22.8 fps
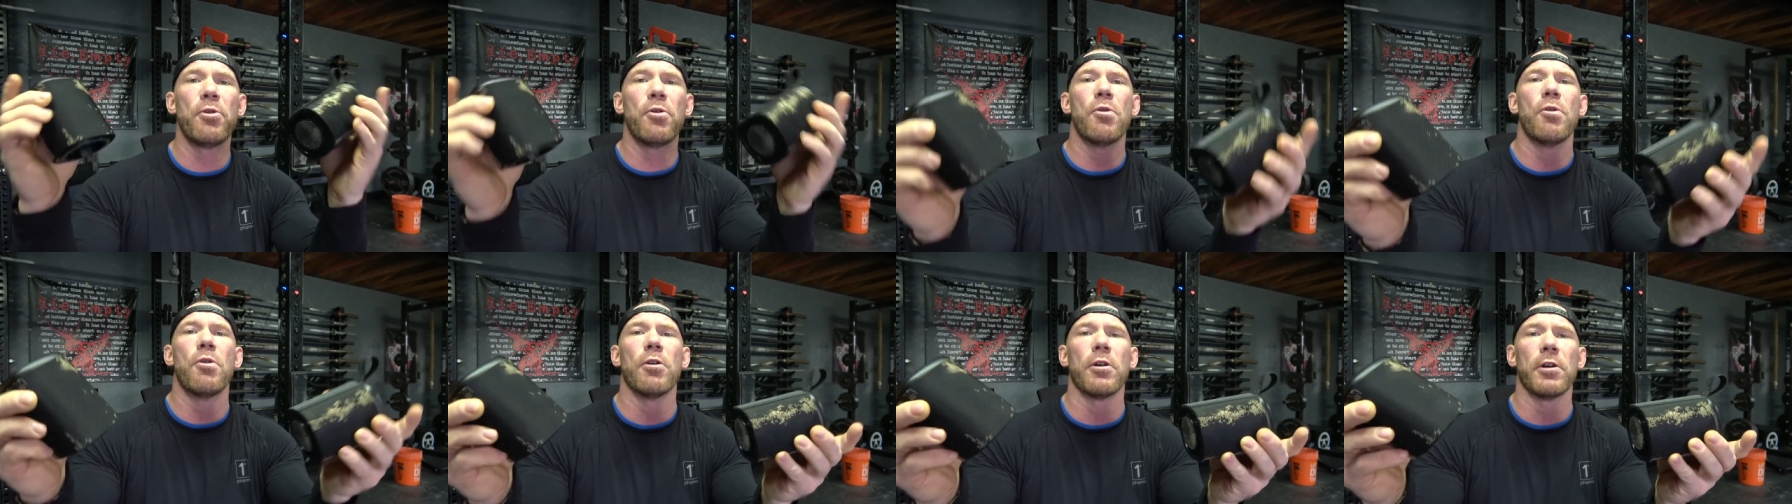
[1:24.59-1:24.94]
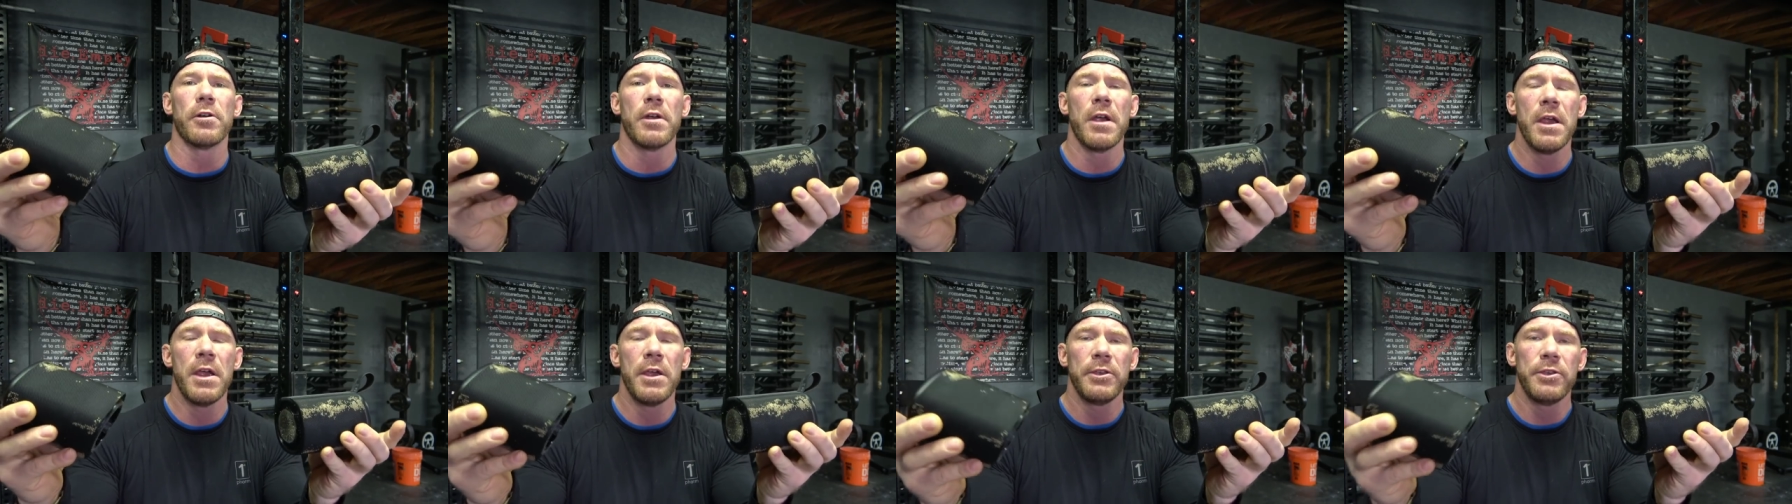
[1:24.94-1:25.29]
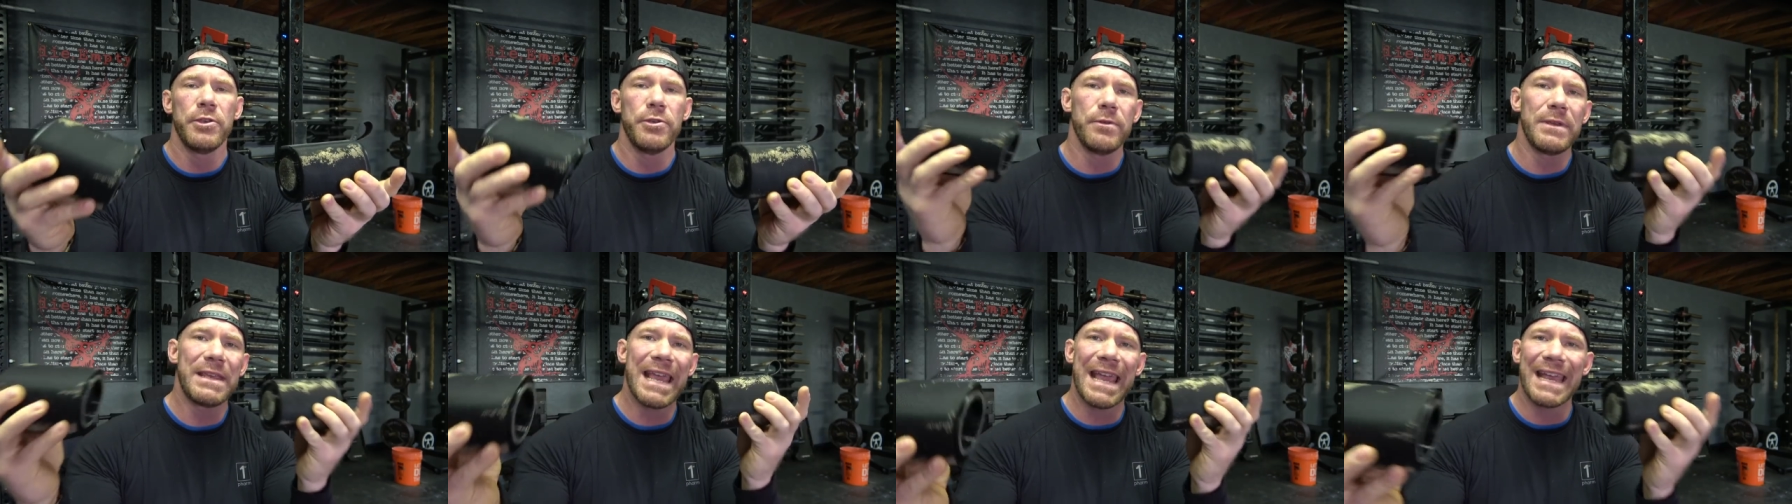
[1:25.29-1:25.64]
or
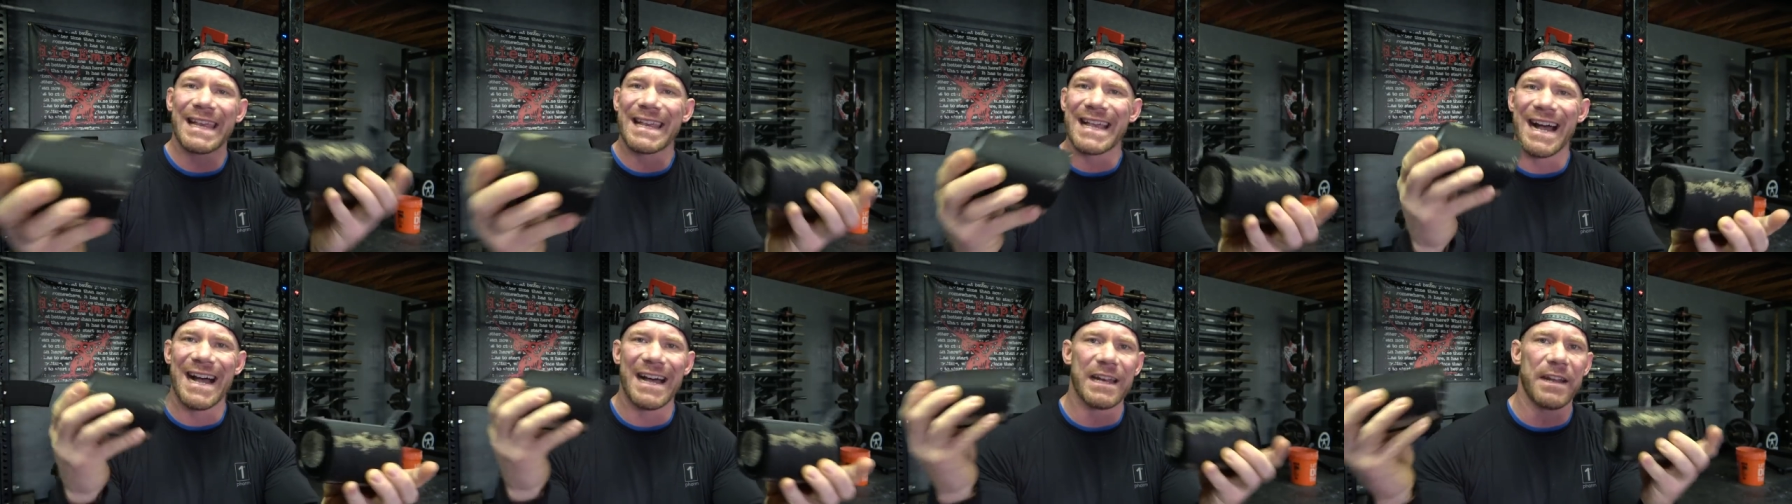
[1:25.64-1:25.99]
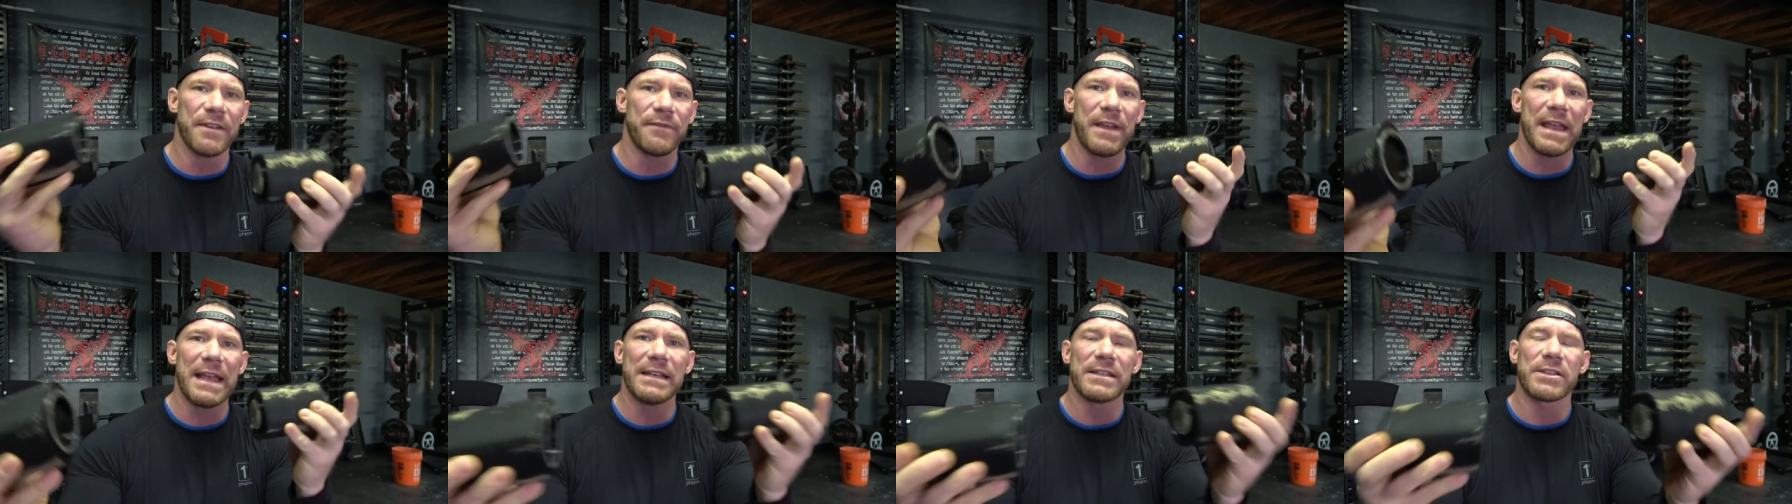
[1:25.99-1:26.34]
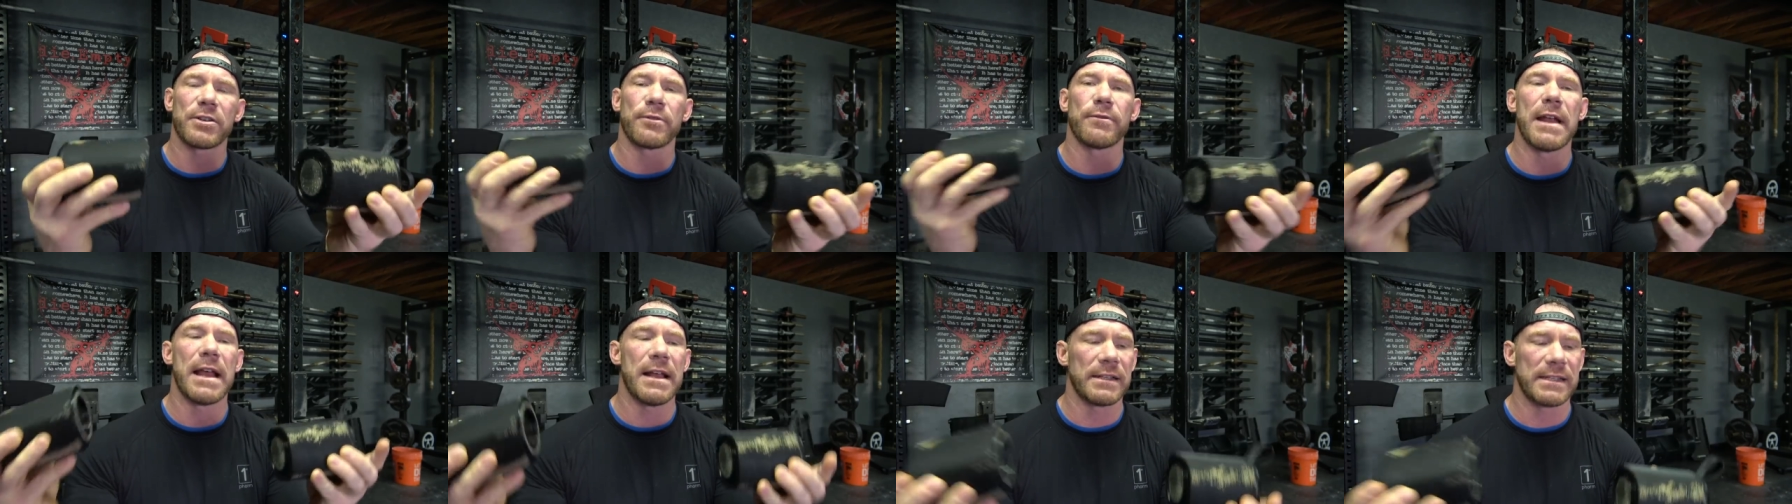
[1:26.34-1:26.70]
you can get kind of a
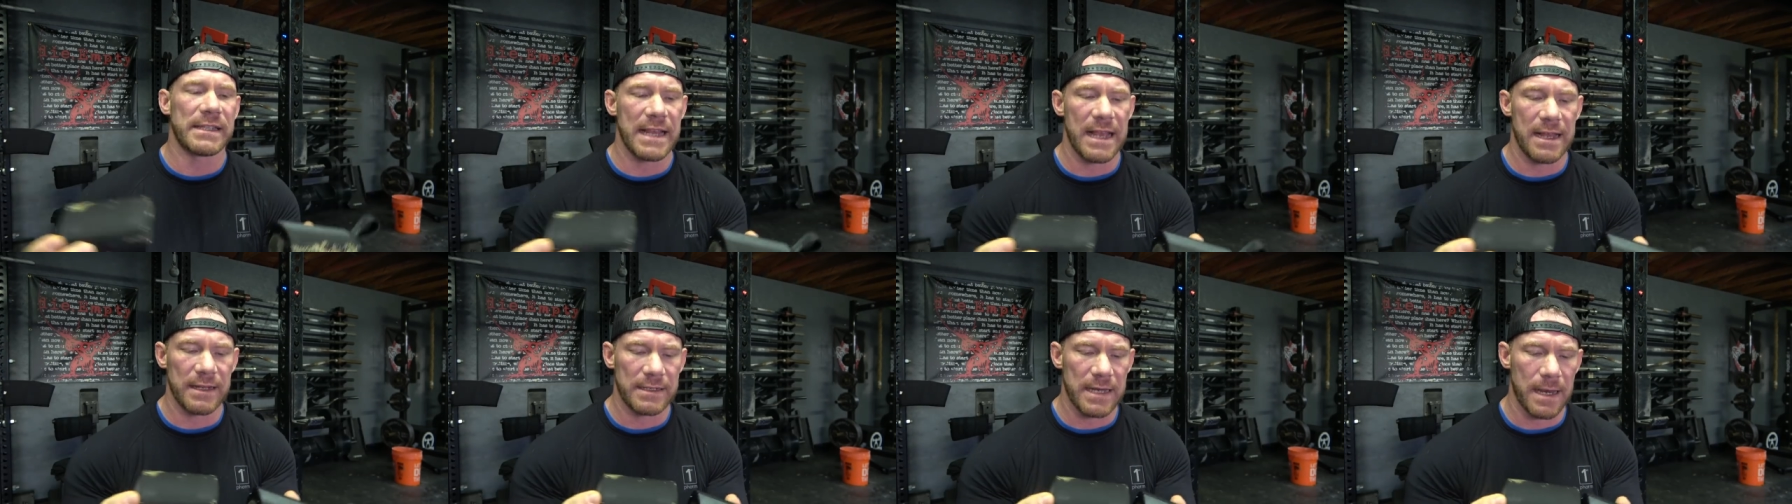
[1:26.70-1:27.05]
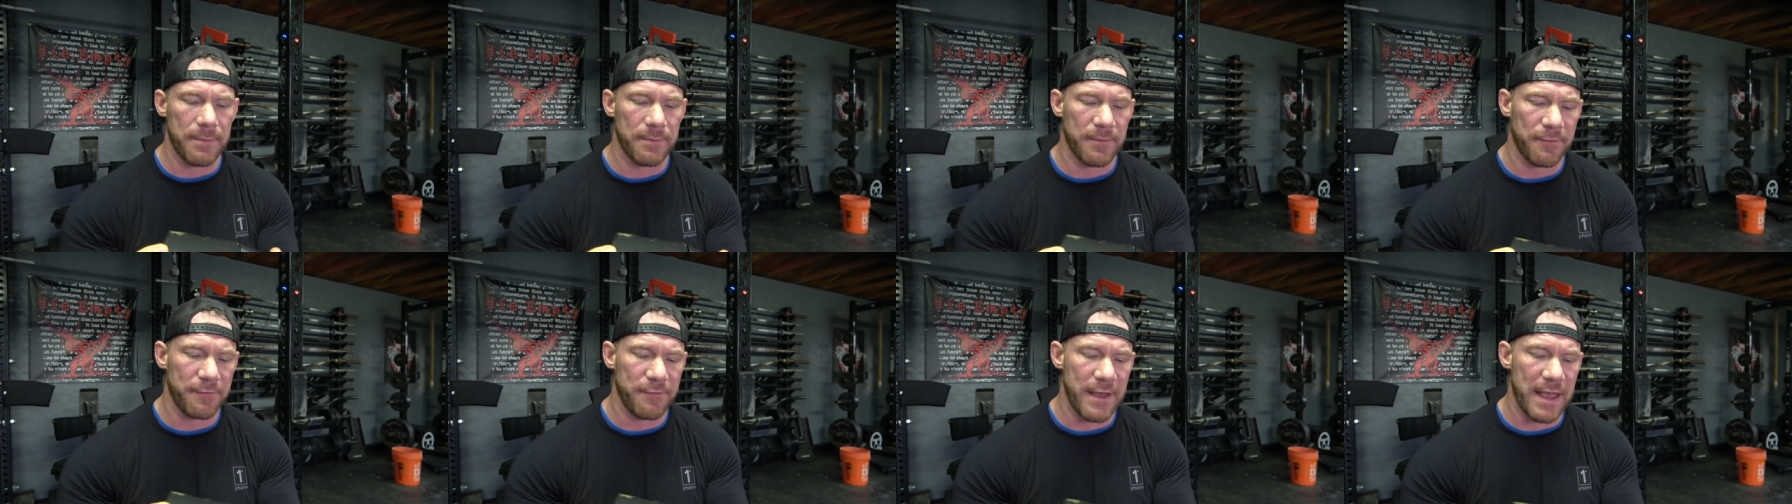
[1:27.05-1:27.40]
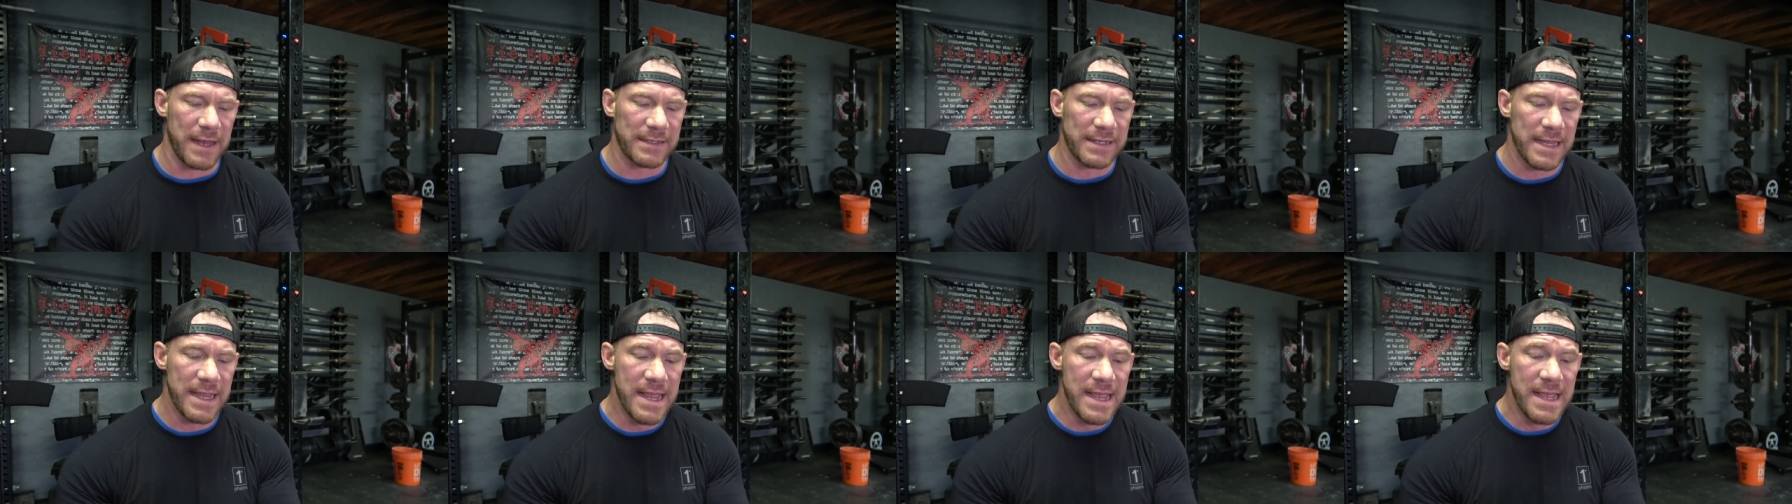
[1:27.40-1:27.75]
surround sound type of effect.